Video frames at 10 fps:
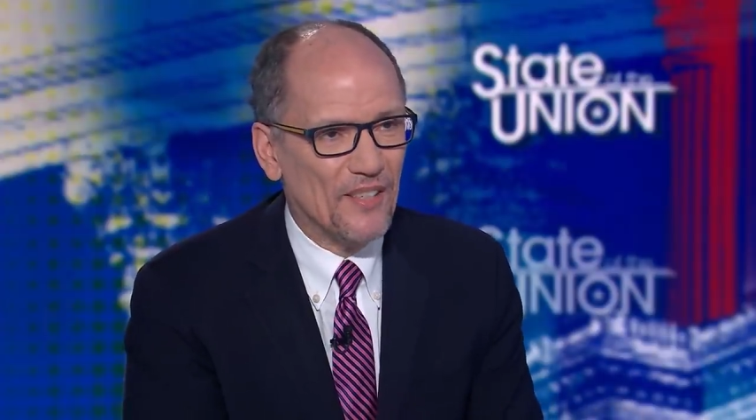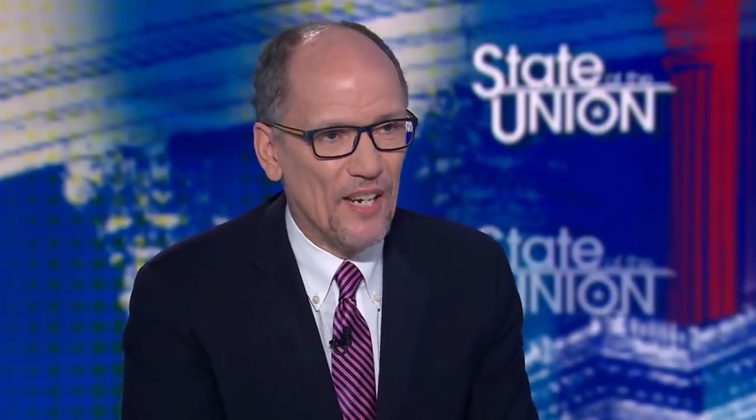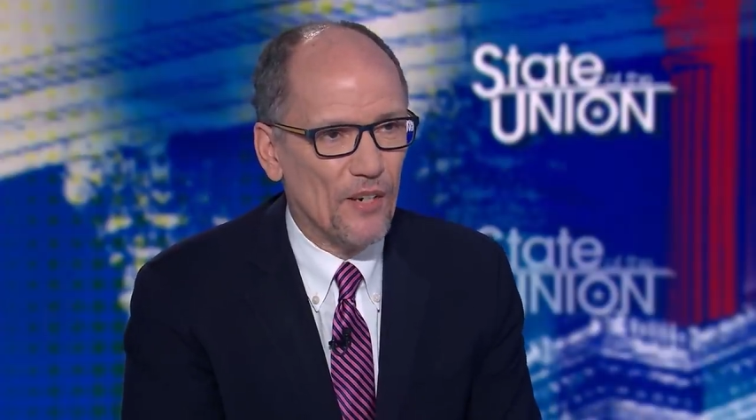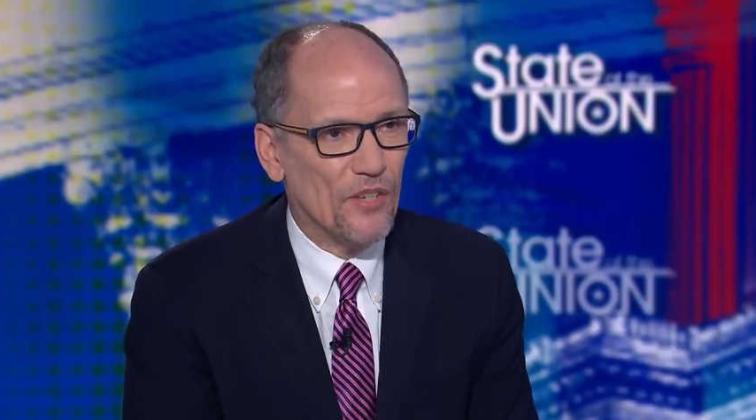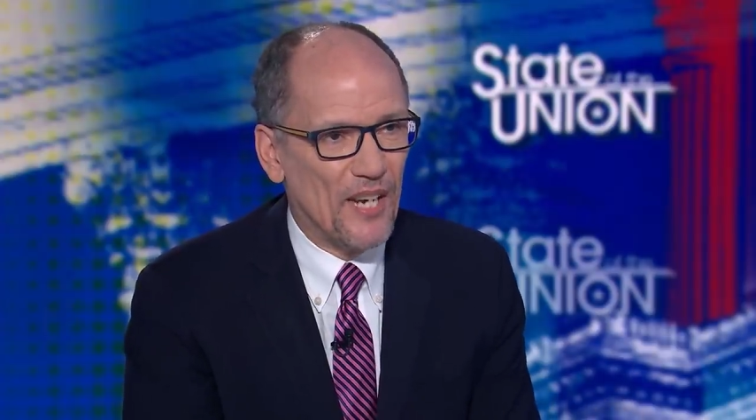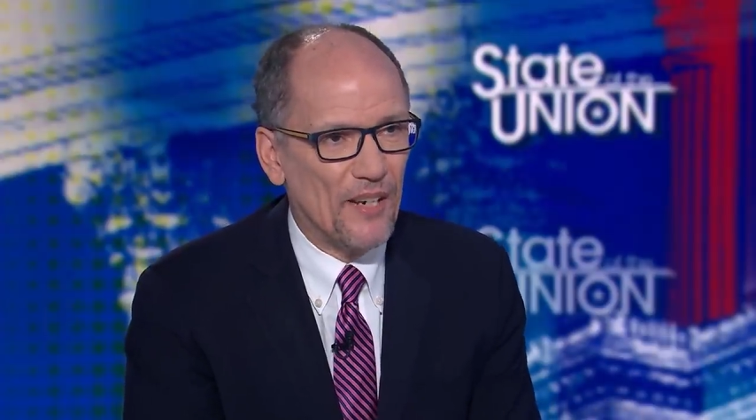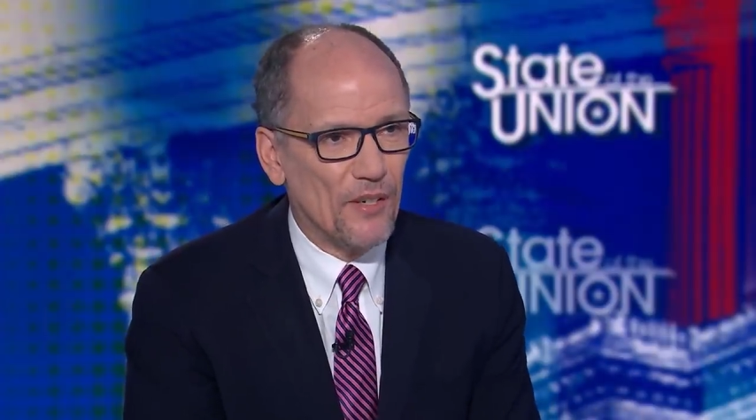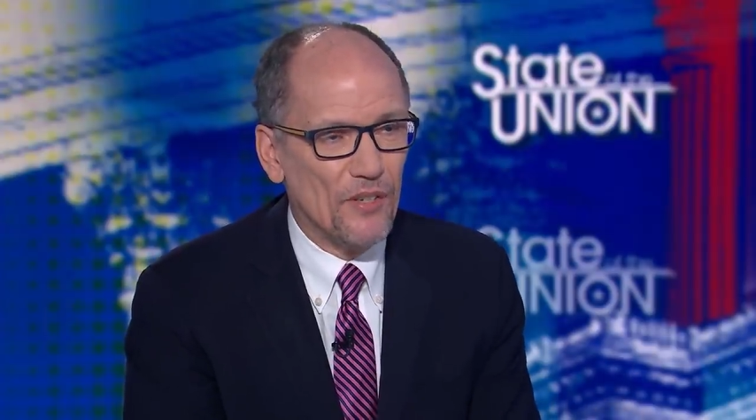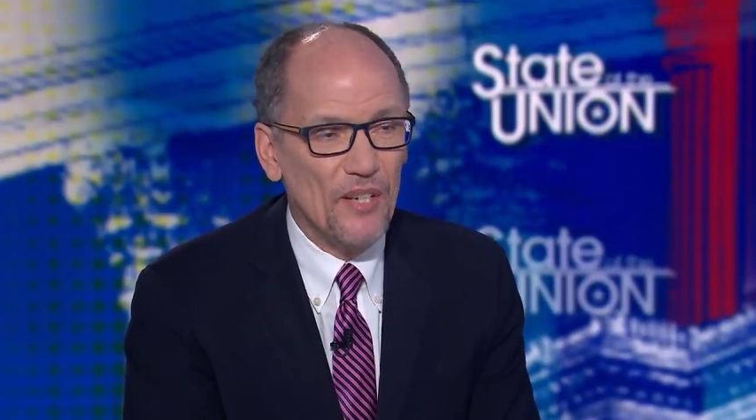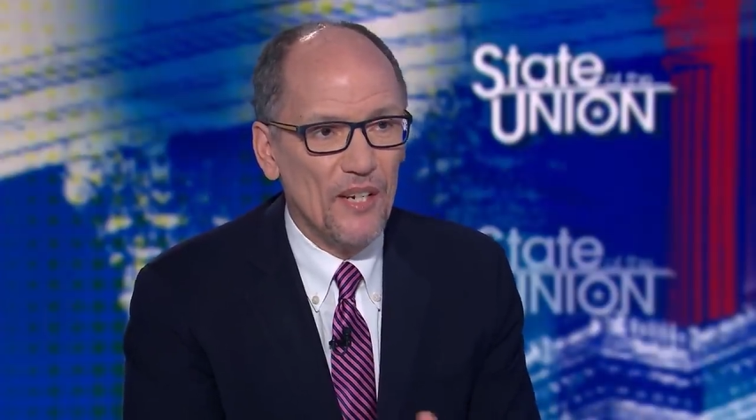Senator
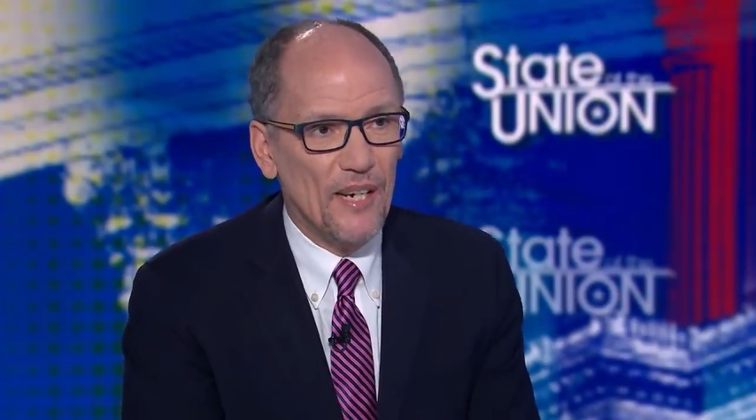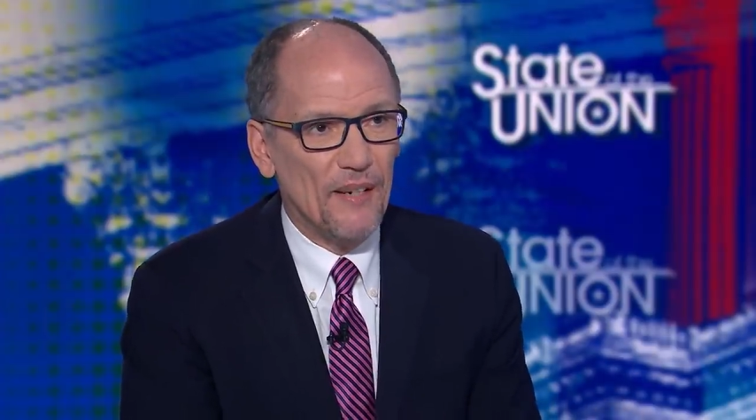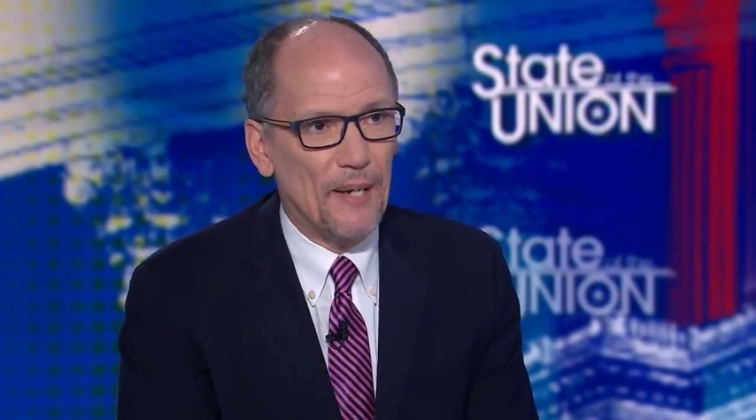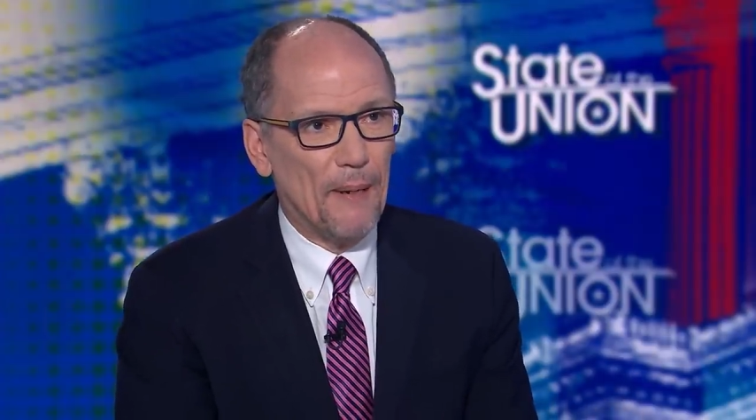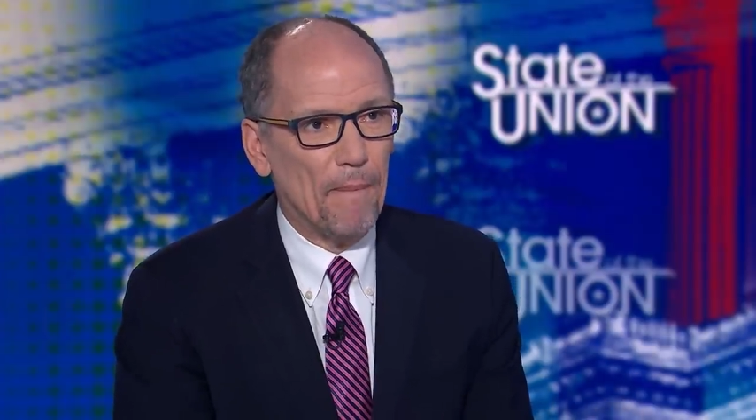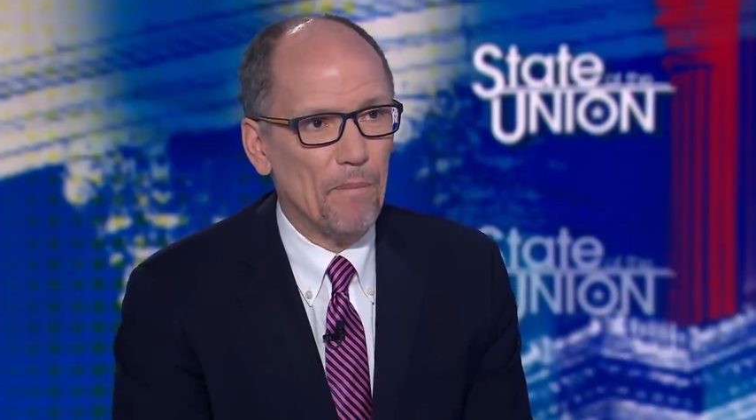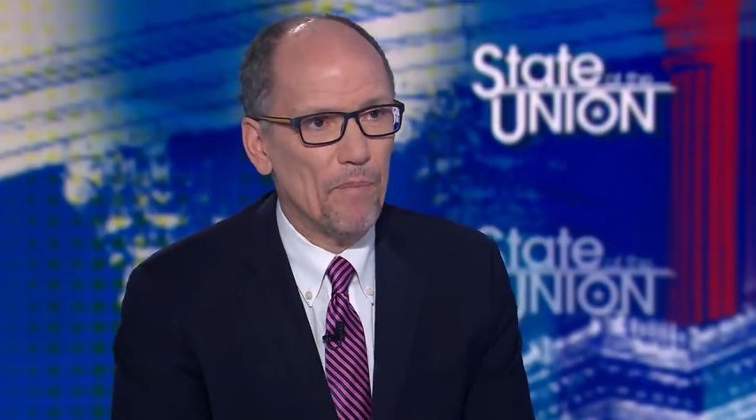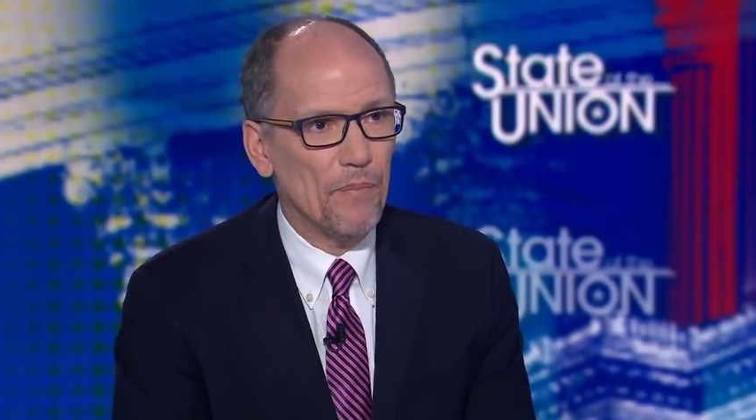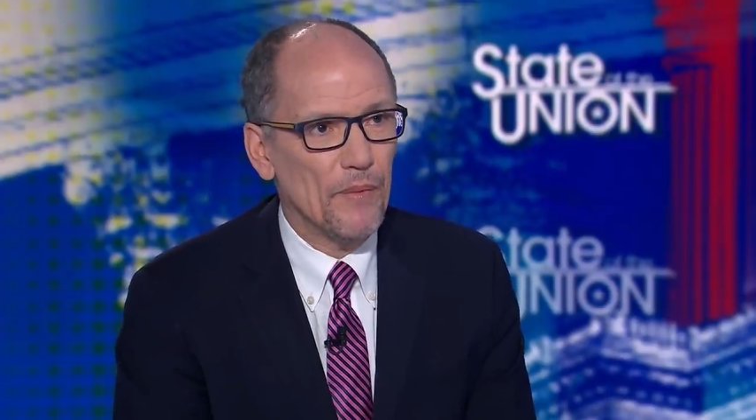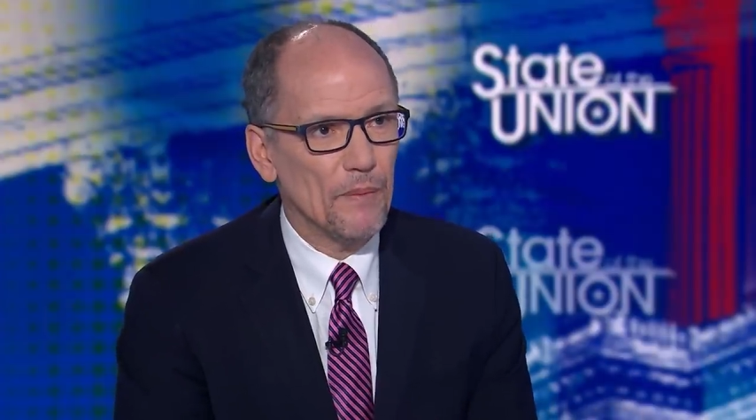Sanders. Can people have and,
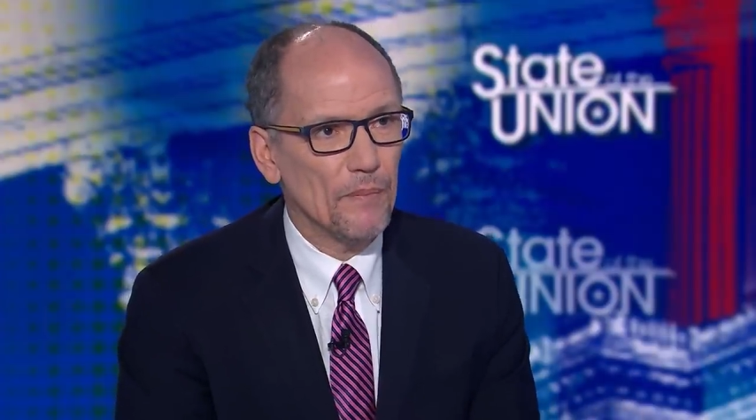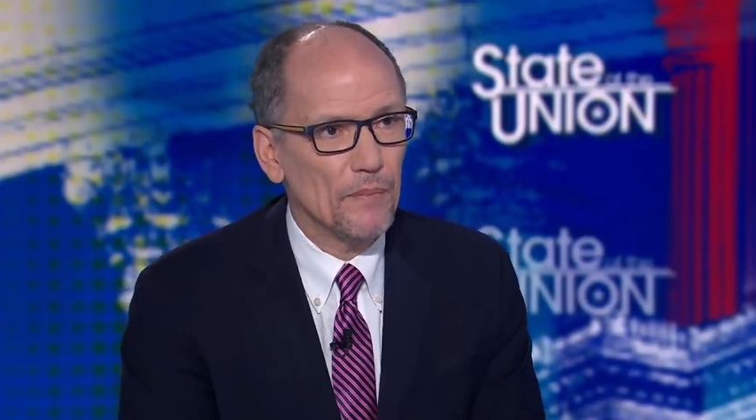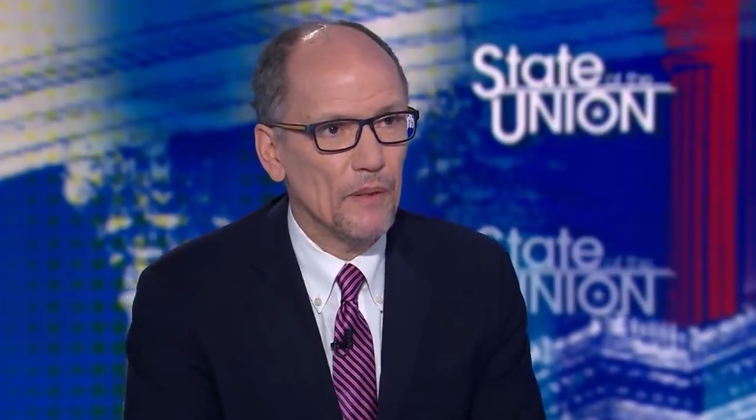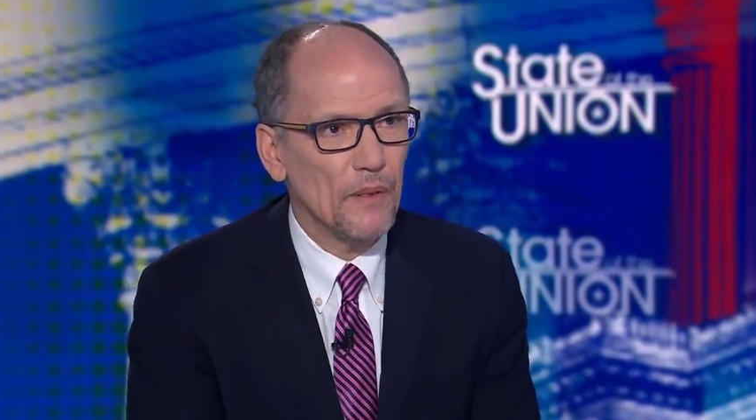faith in the results,